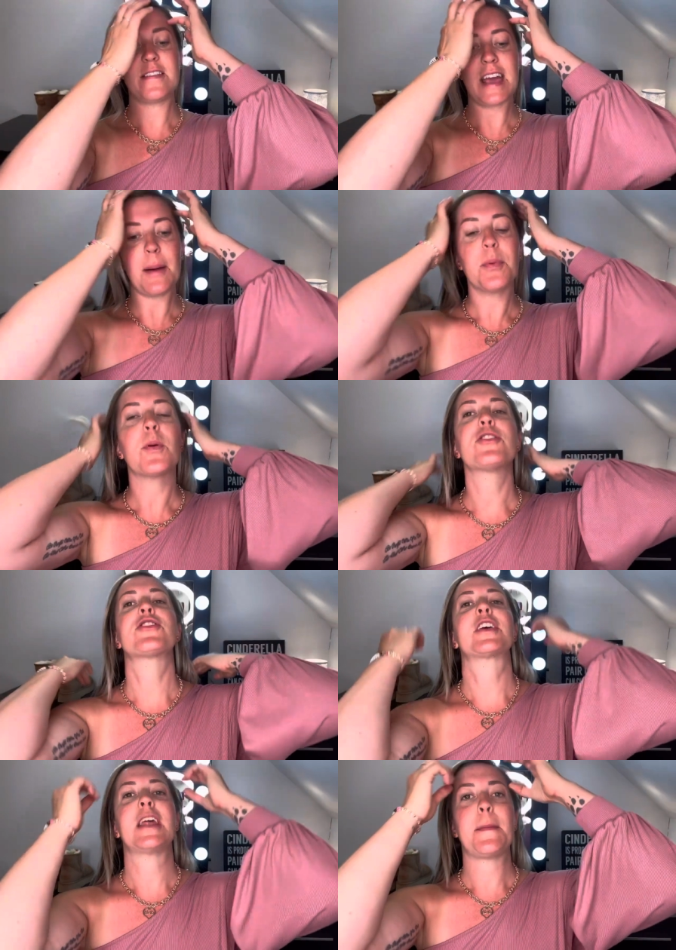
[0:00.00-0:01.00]
step, we're
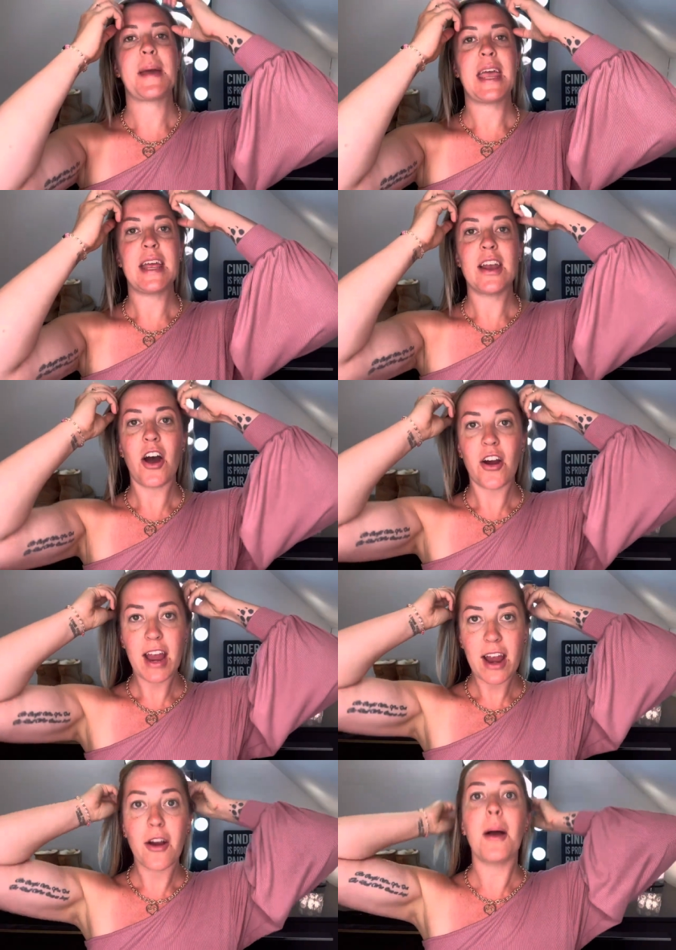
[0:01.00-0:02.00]
just gonna pin our
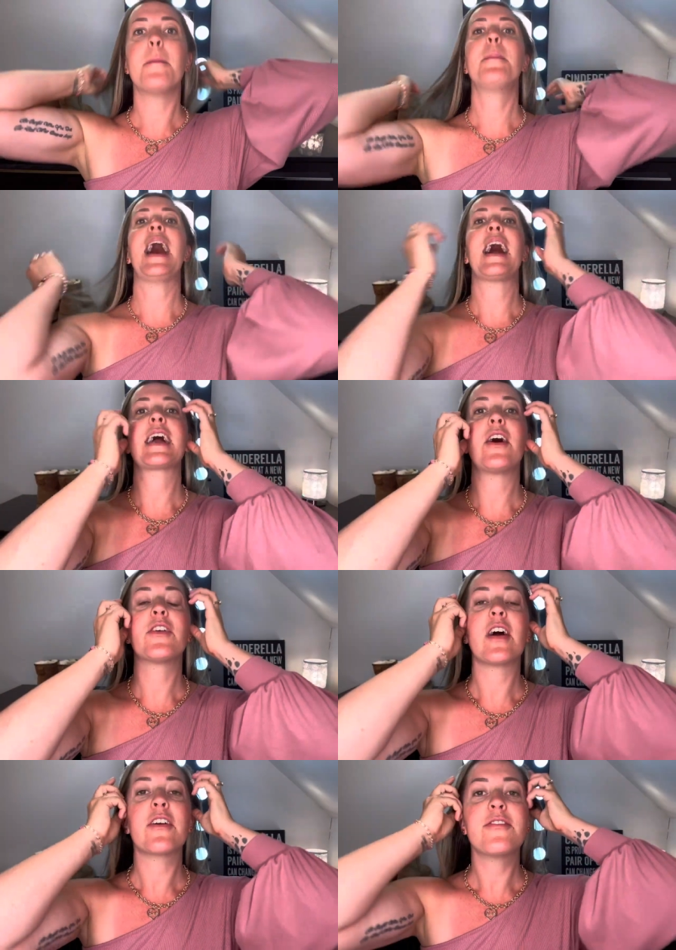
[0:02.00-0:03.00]
hair back out
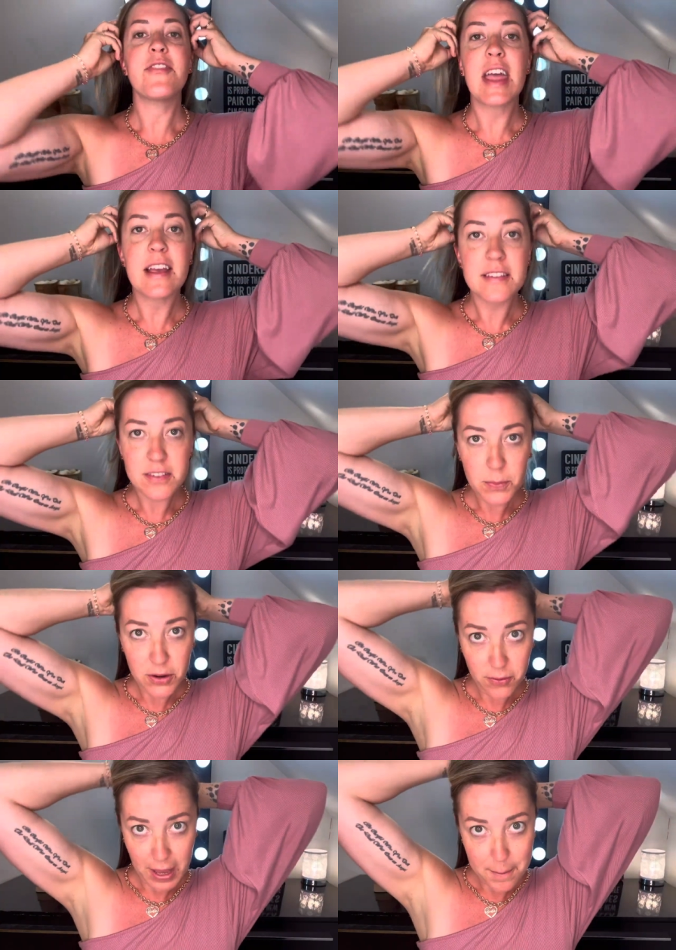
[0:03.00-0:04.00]
of our face so we
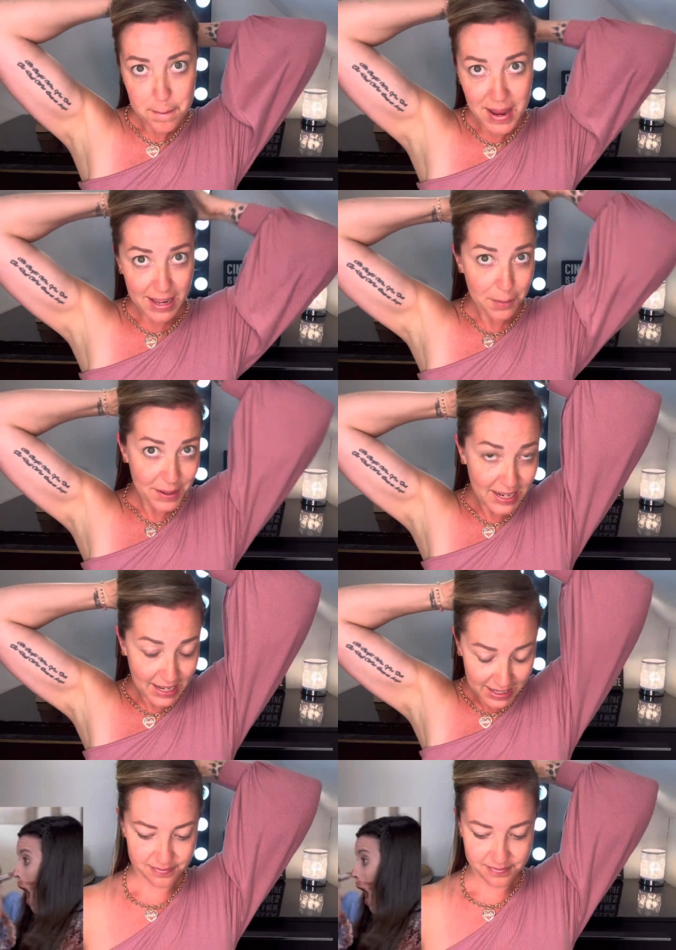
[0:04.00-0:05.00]
don't get makeup in it.